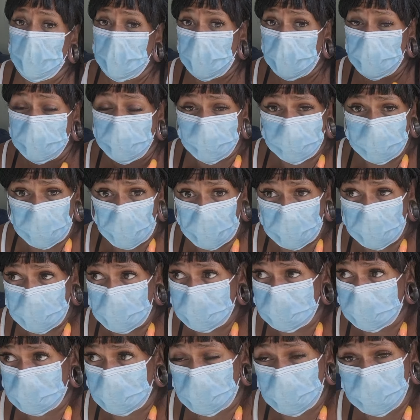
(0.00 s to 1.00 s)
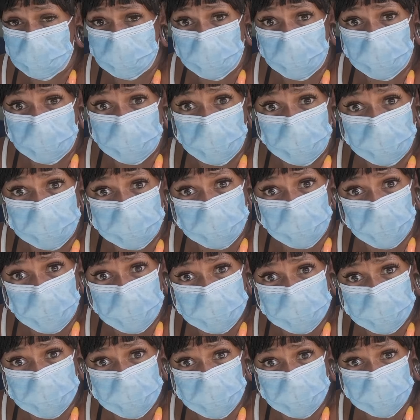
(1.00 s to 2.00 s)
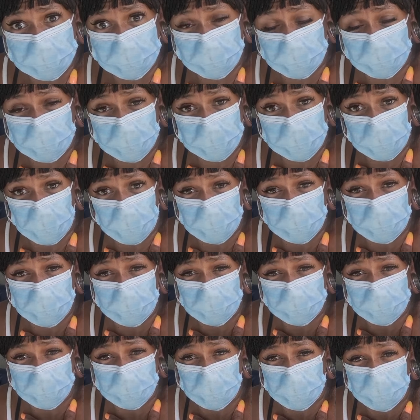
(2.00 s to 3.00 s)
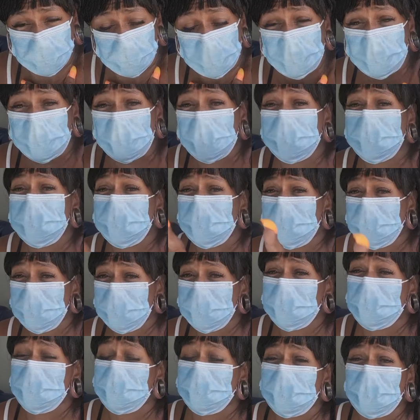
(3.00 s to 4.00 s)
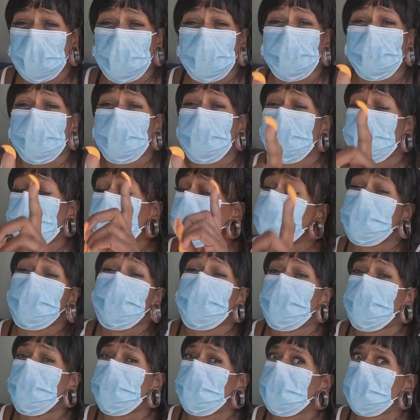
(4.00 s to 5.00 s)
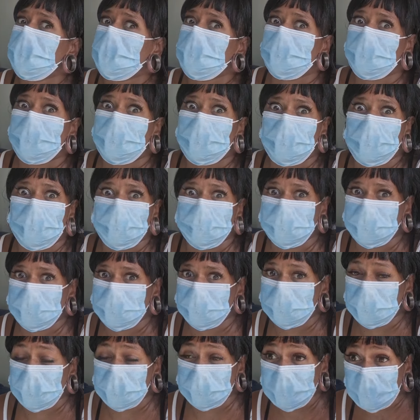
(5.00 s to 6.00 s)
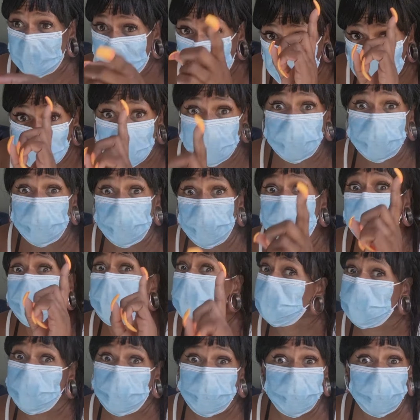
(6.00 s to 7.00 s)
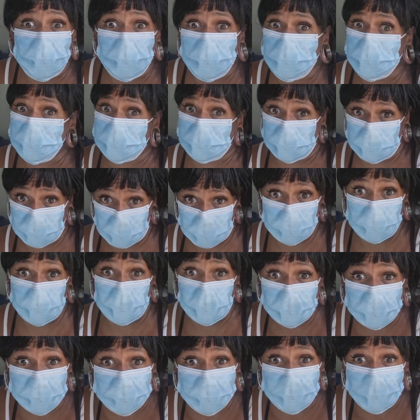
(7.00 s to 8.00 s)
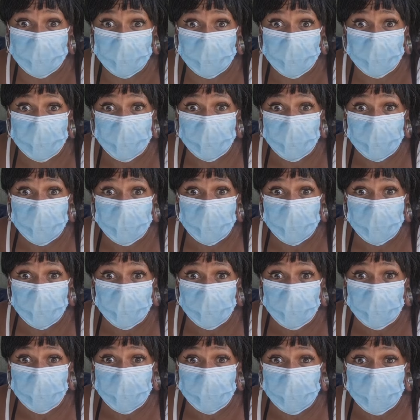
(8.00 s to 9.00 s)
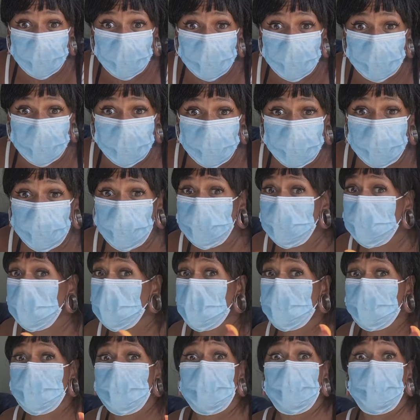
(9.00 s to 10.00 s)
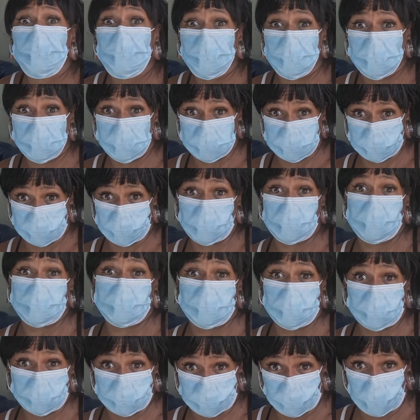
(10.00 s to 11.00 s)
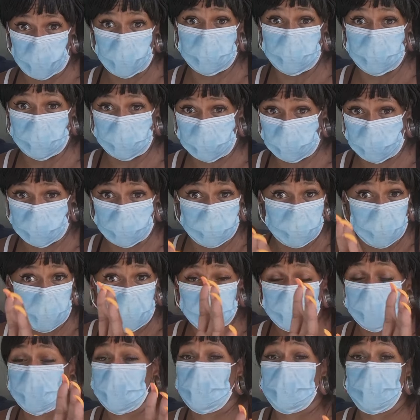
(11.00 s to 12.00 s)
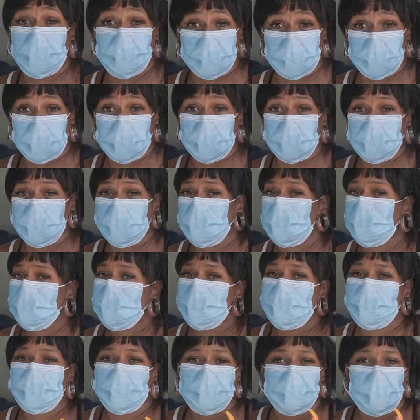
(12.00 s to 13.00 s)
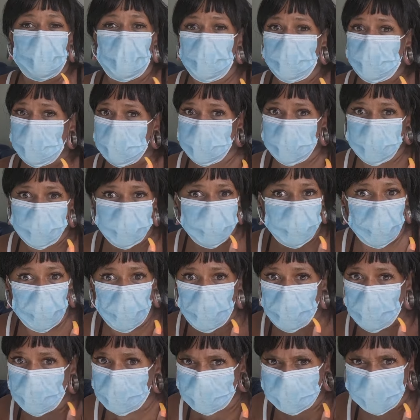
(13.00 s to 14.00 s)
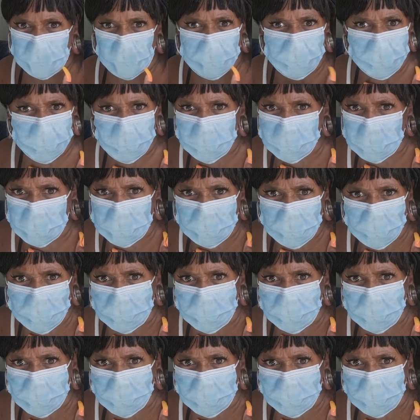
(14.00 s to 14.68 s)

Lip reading: I'm not coming into the hospital for no craziness to be carrying on, you know. I tell you something, I flew clean over that rotted bed. I flew clean over her bed. Because whatever movie script you're trying to create, girlfriend, I'm the star of that shit